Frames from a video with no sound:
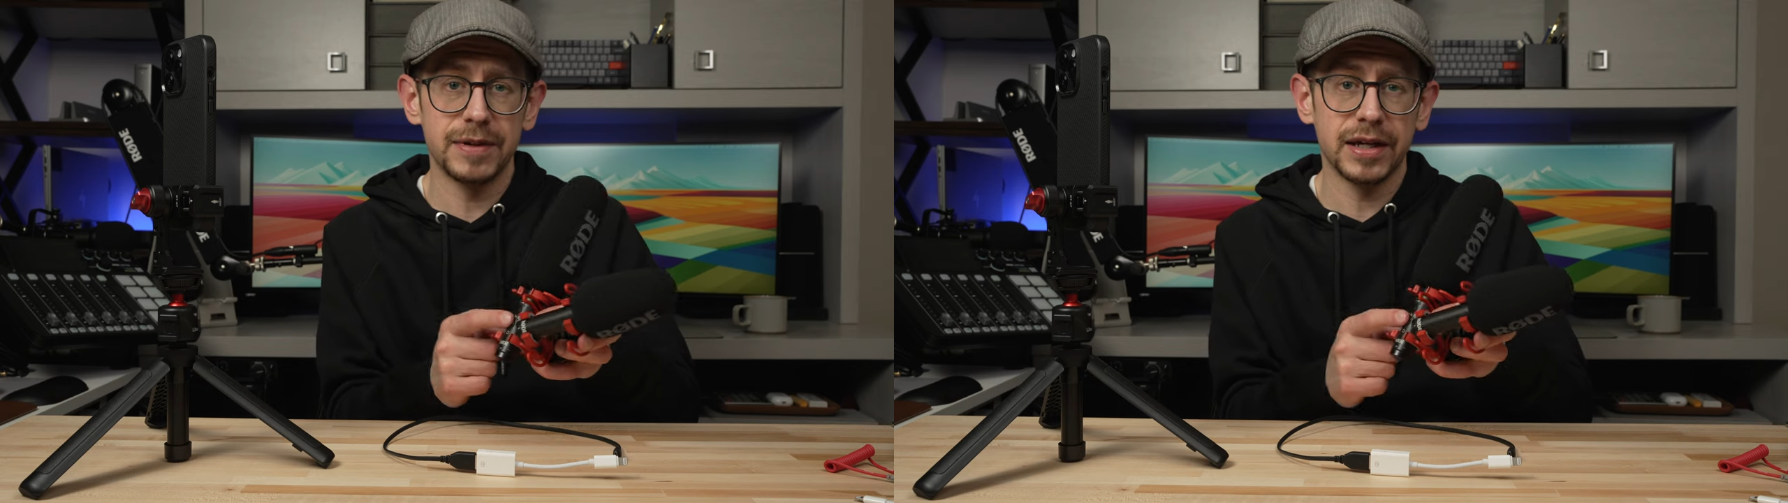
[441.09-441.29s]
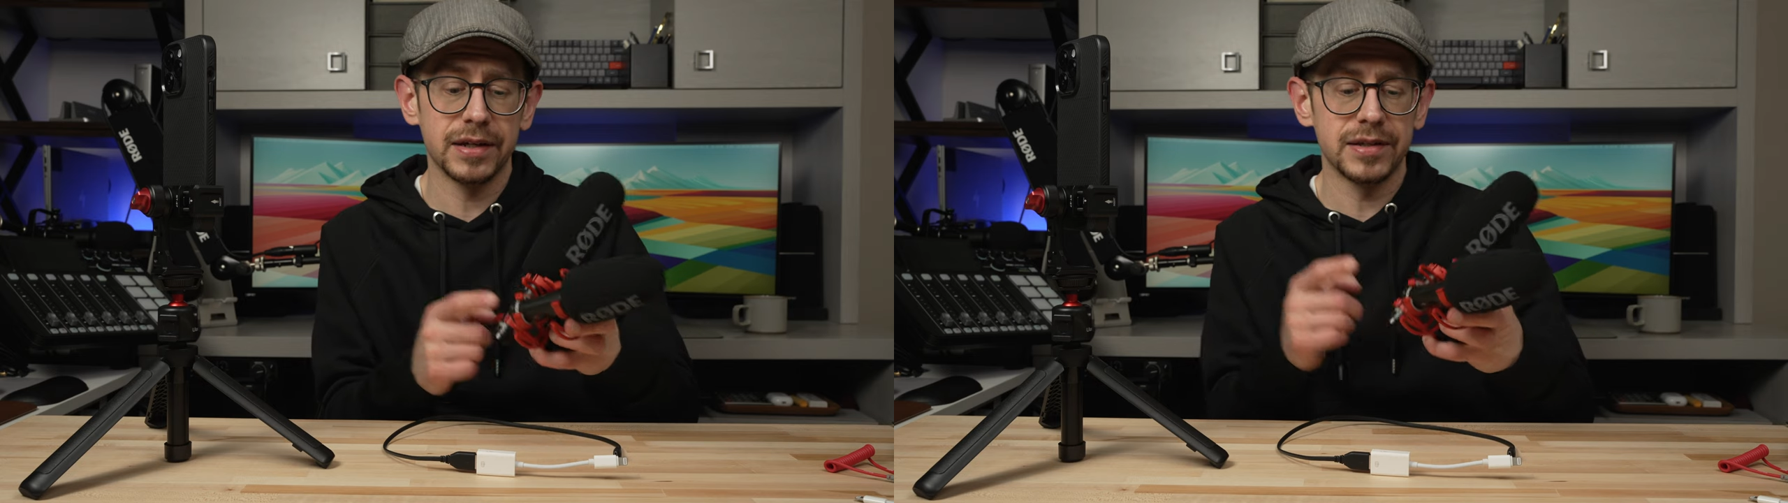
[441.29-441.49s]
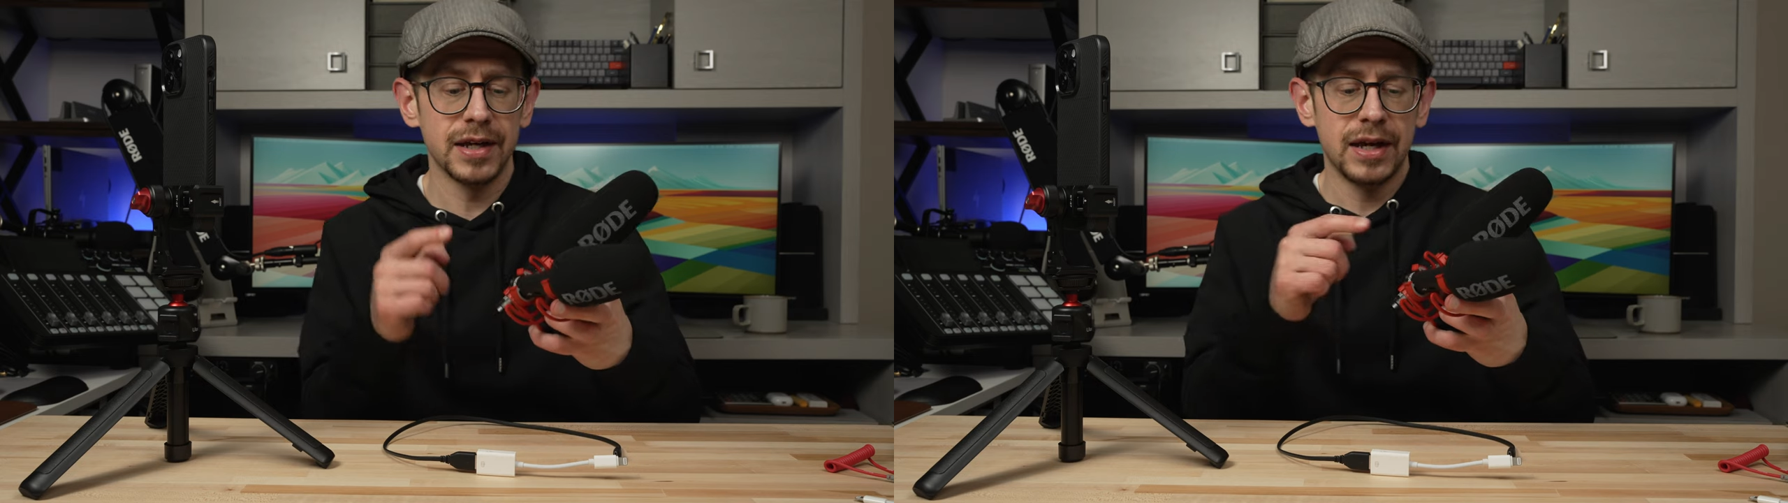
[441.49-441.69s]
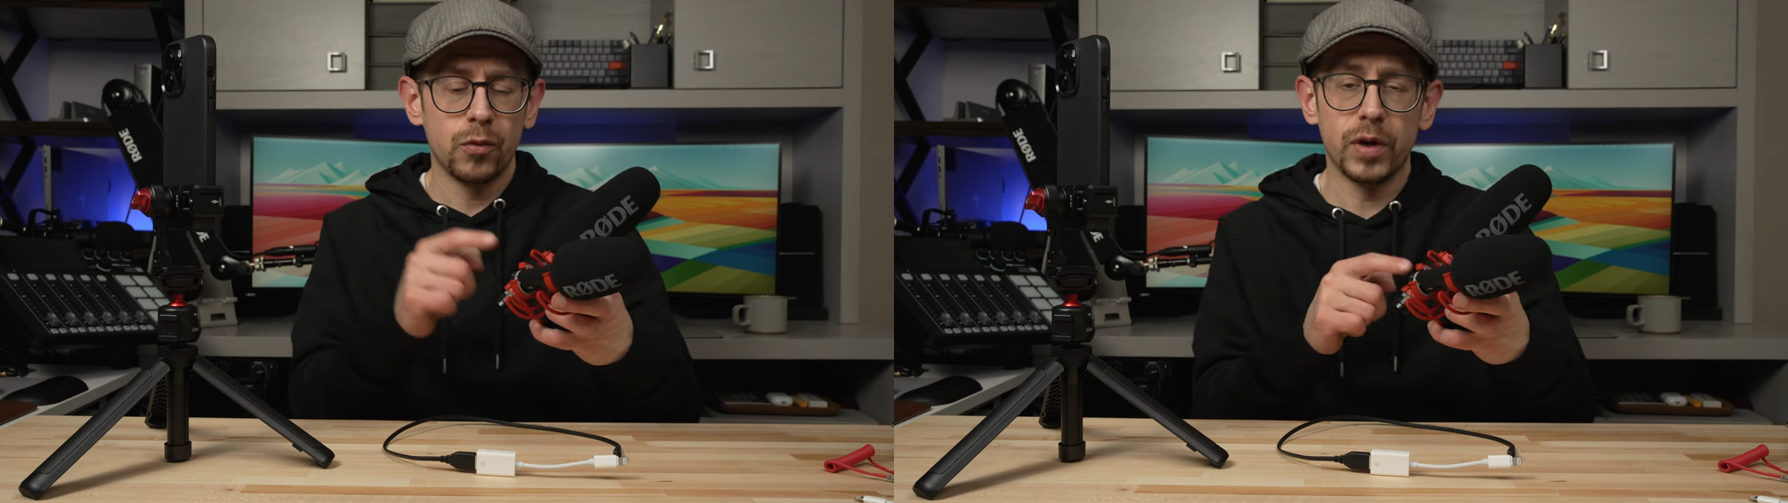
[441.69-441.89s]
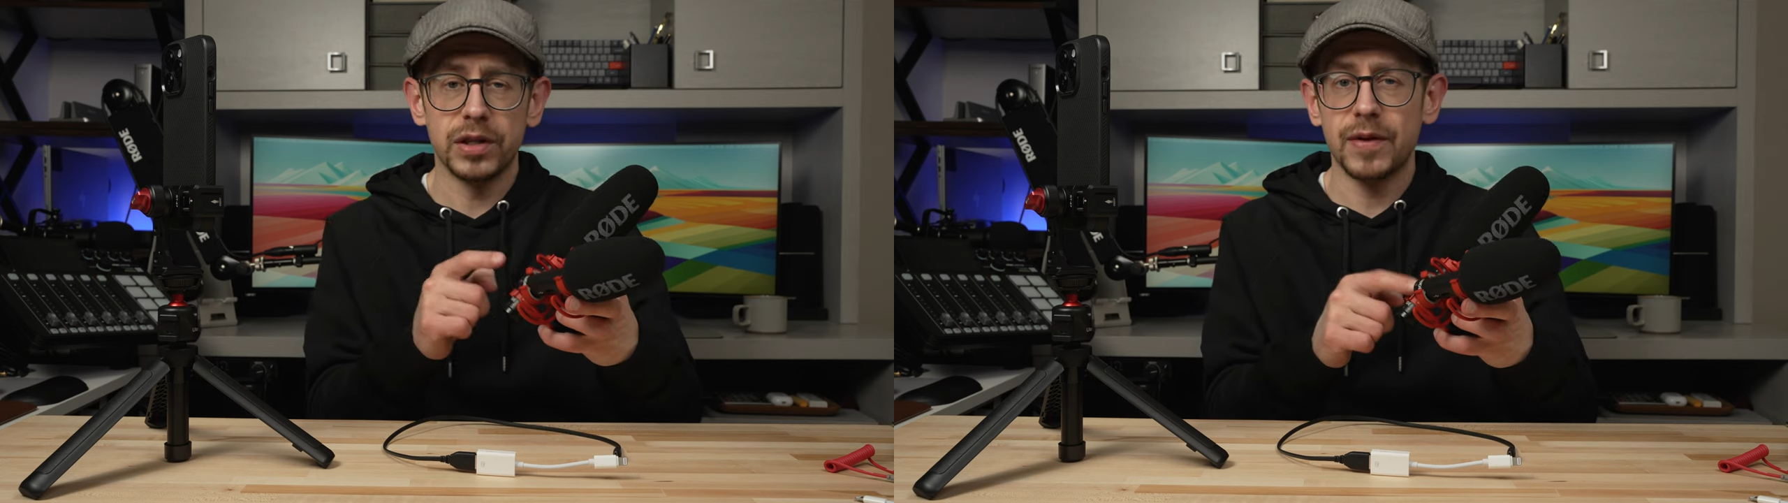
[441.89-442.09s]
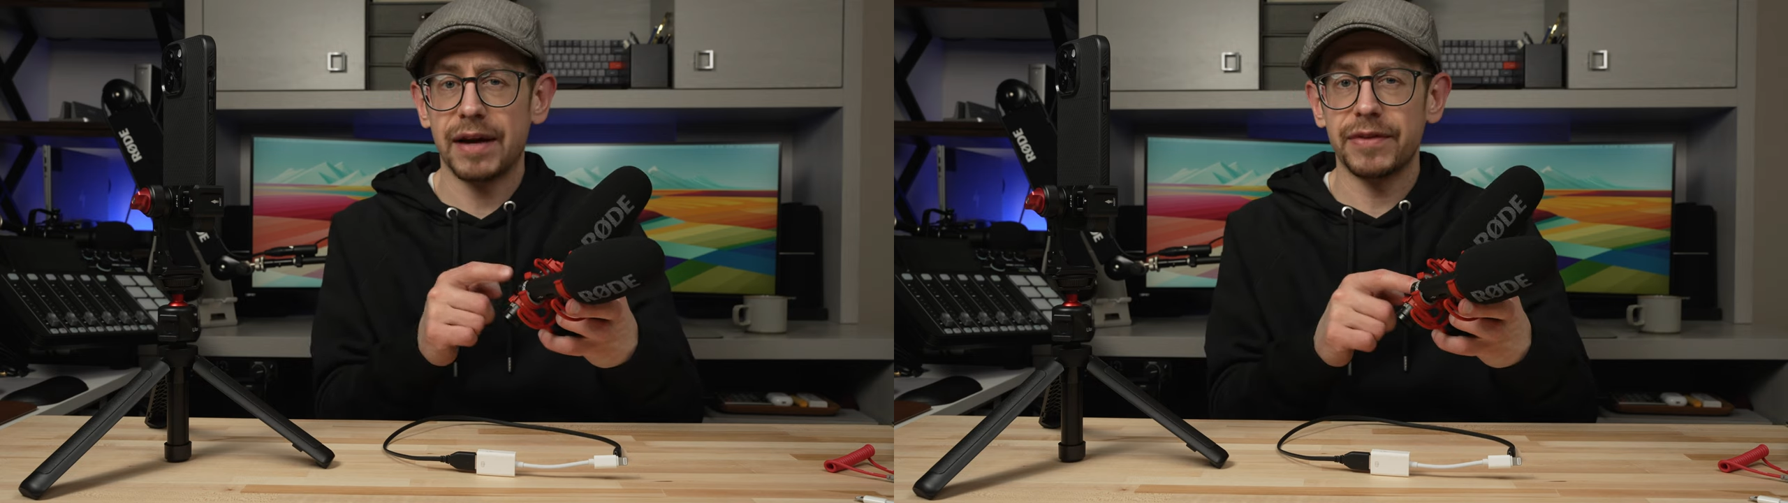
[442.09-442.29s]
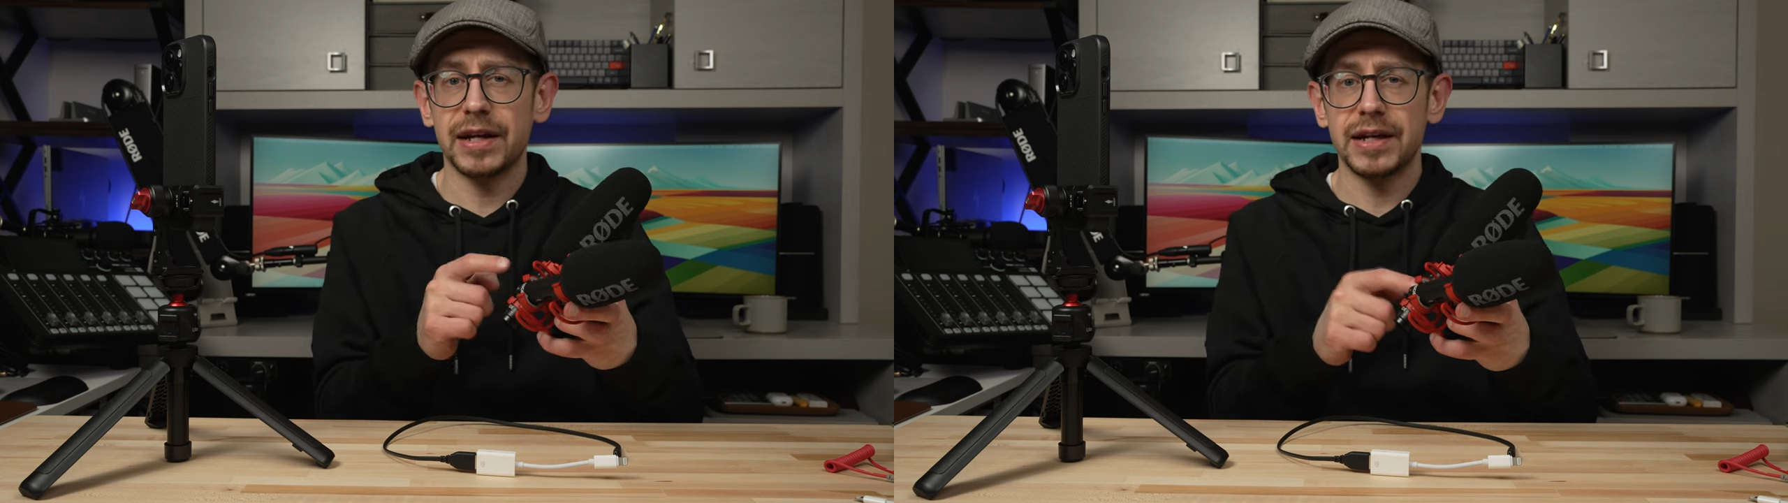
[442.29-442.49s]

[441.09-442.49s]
because when you have that